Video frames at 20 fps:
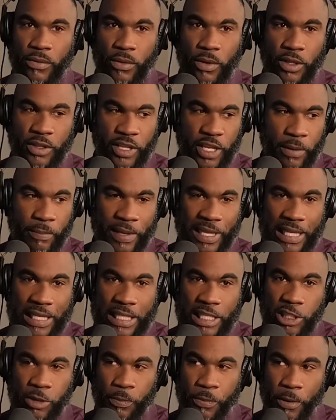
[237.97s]
the
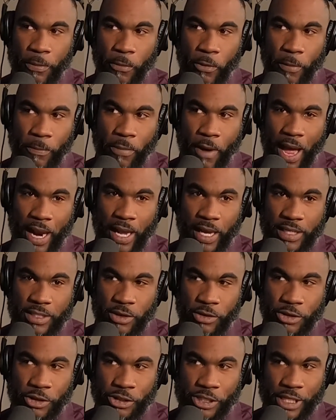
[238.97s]
ability to put more products on your